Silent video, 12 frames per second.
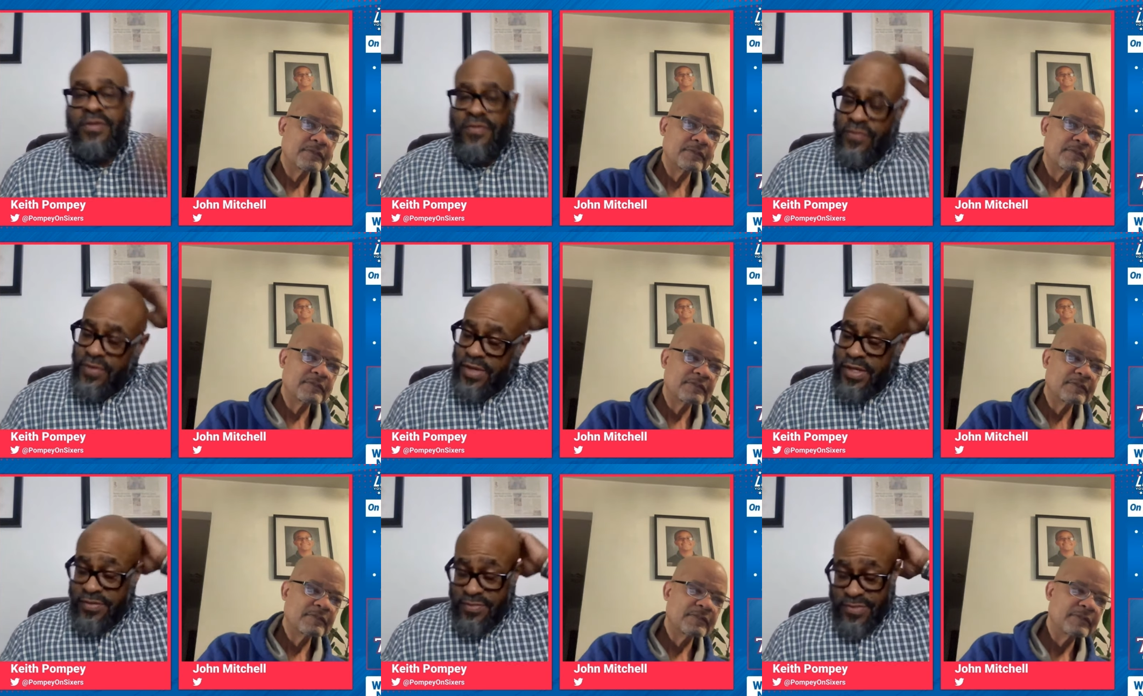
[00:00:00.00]
Speaker 1: if you
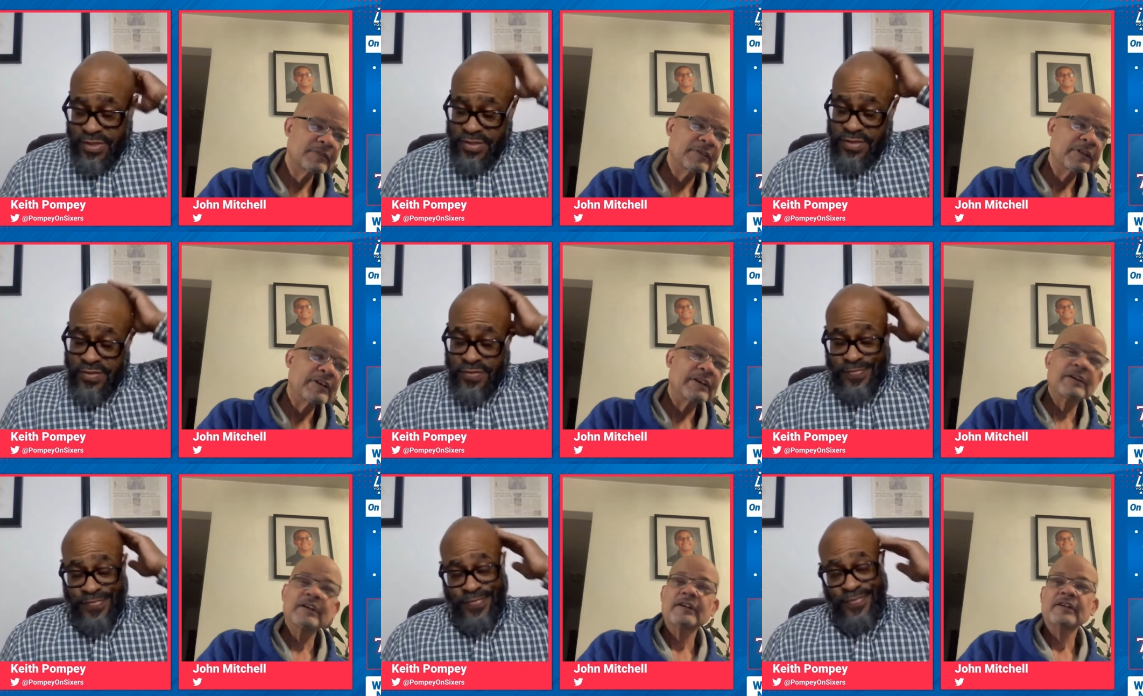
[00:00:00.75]
ask me.
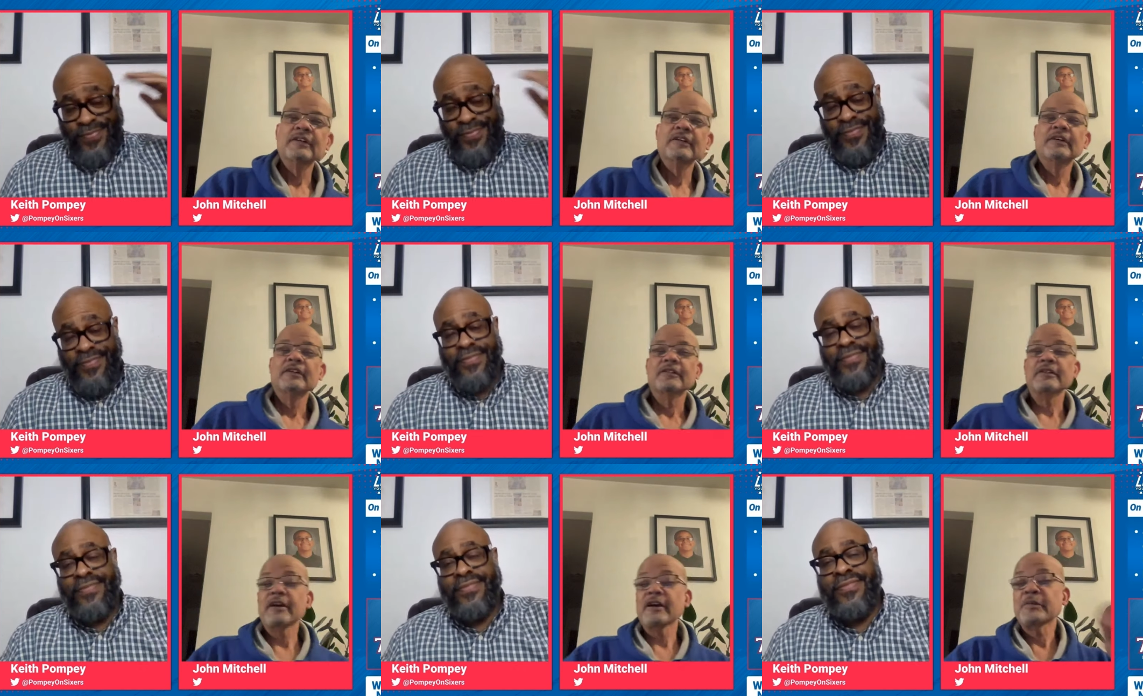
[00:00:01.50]

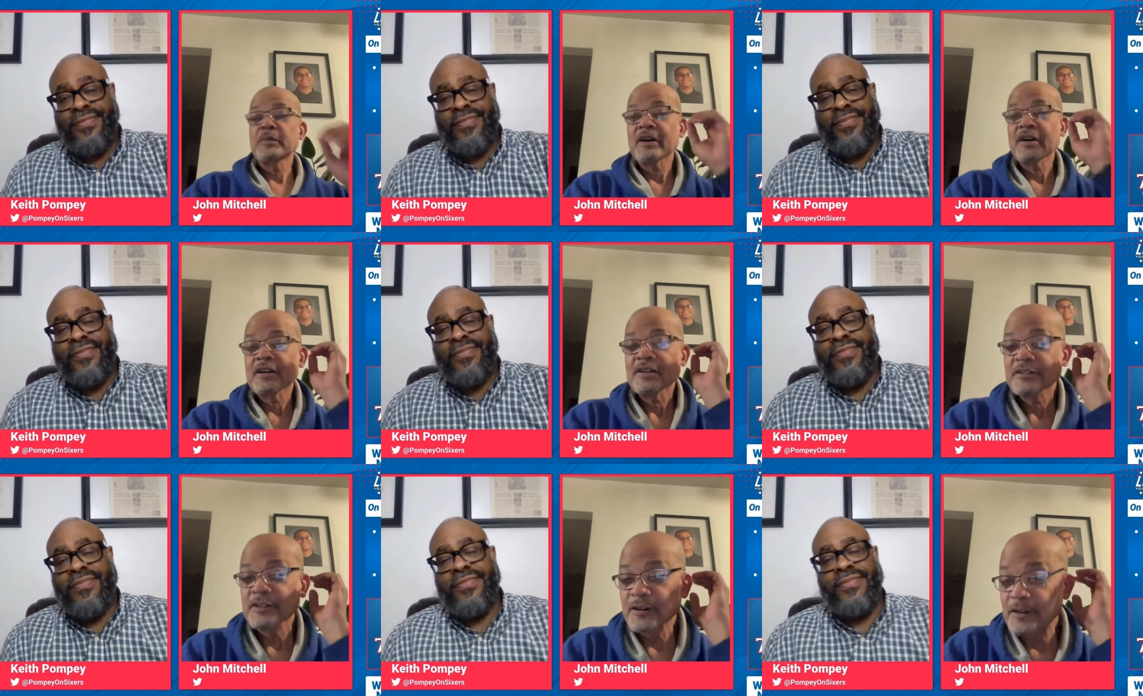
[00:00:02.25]
Speaker 2: Yeah, man.
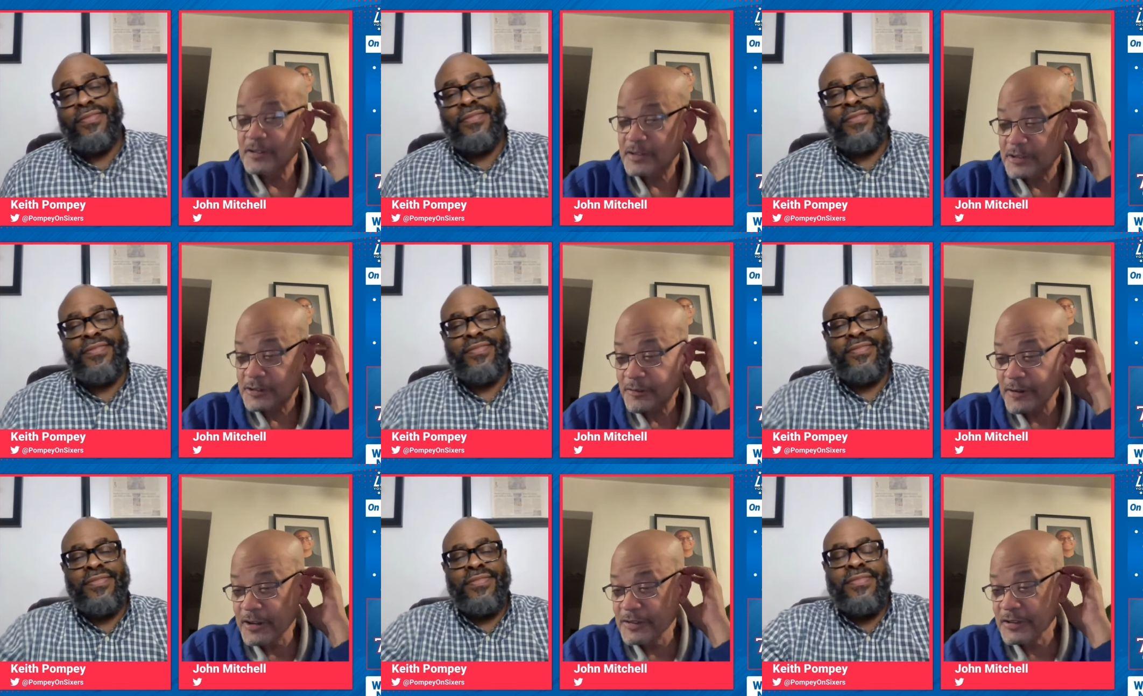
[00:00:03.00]
You know, it's just
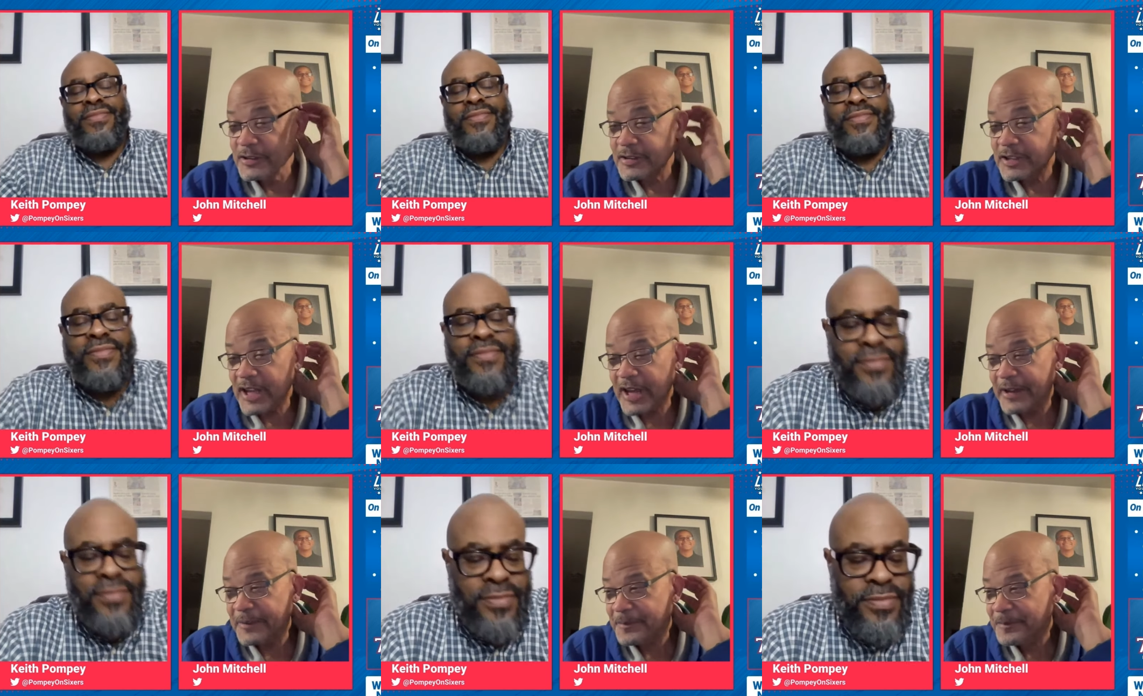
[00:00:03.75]
crazy. It's
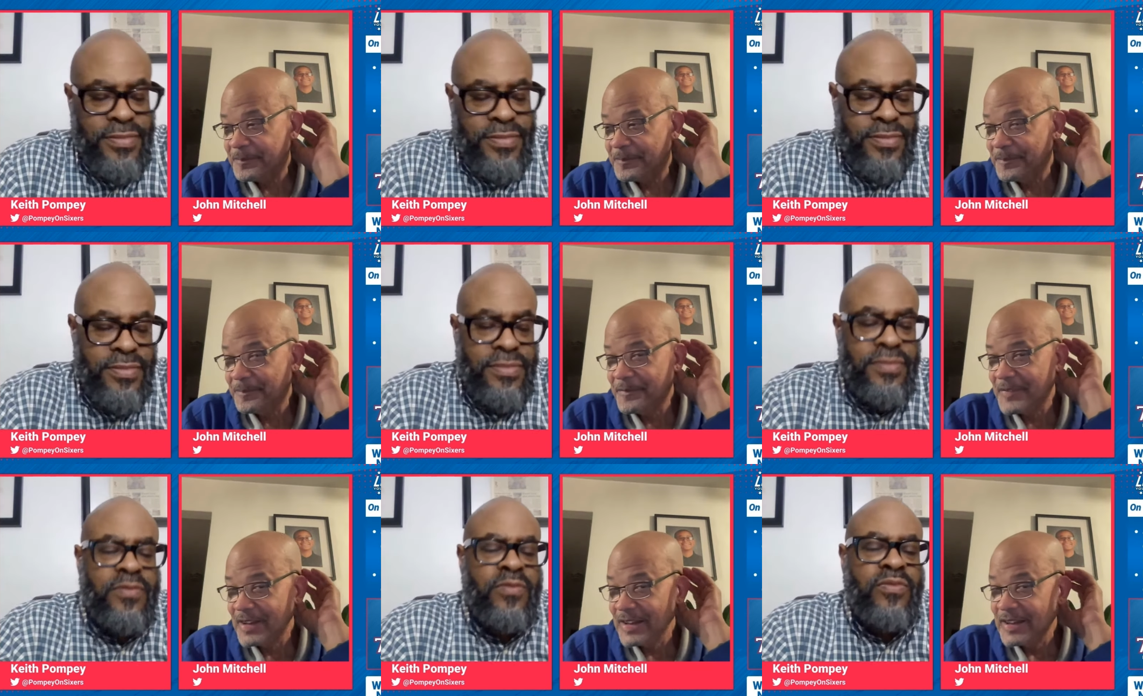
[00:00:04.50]
like
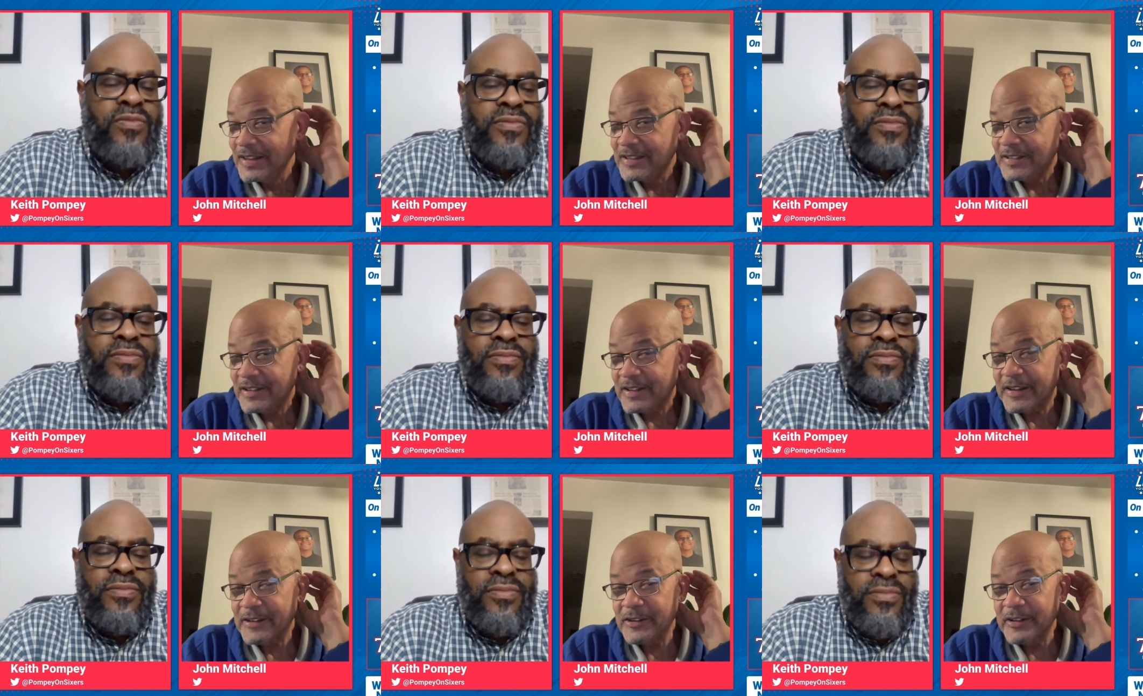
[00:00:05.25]
the
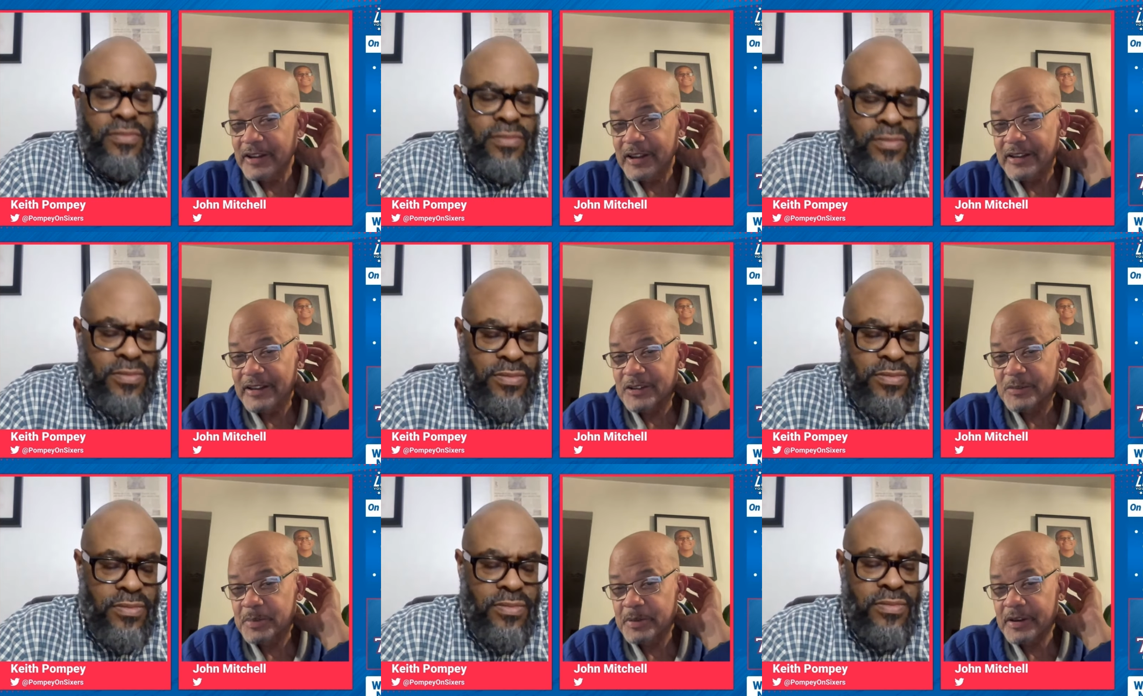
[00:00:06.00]
internet is
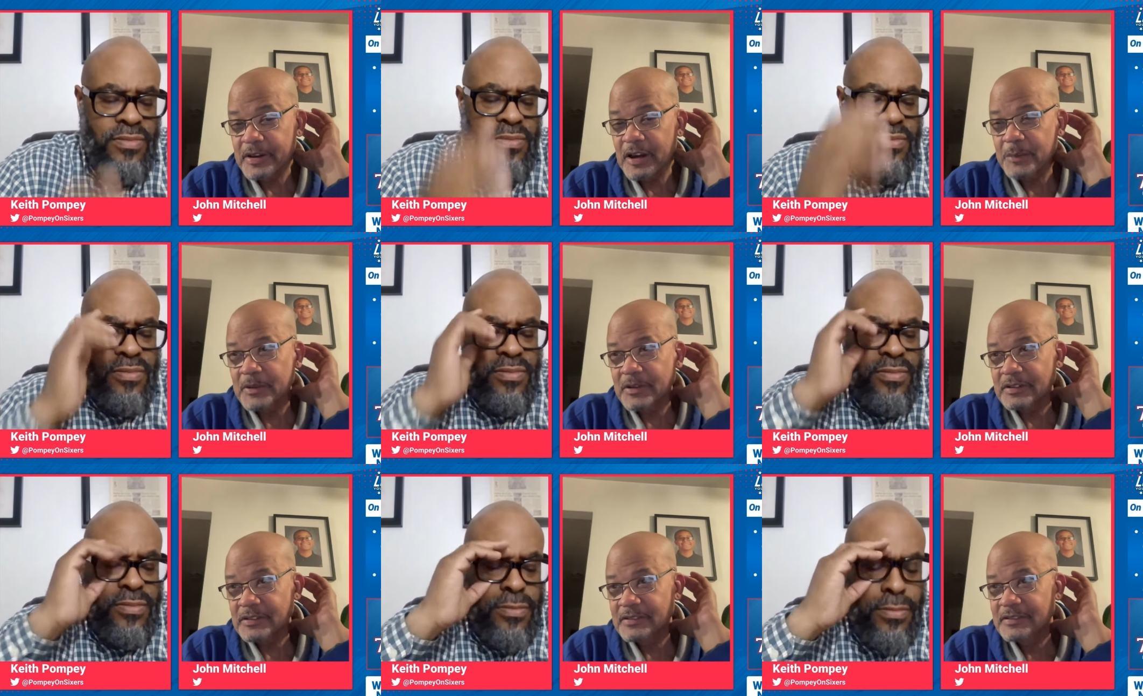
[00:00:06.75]

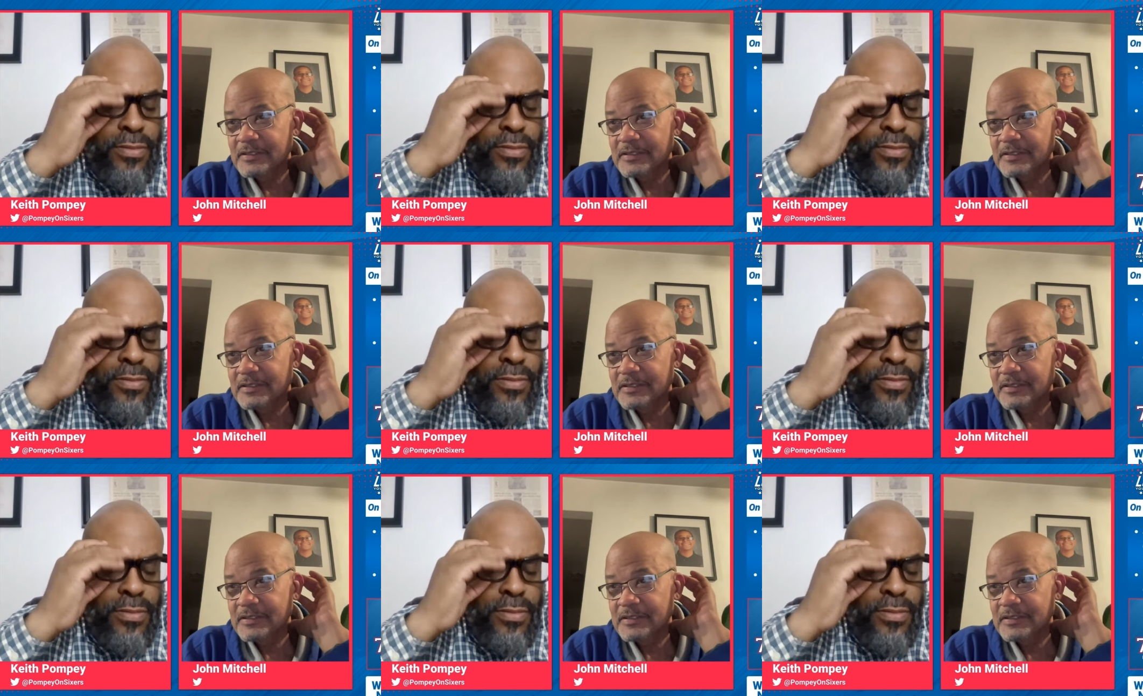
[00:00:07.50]
becoming,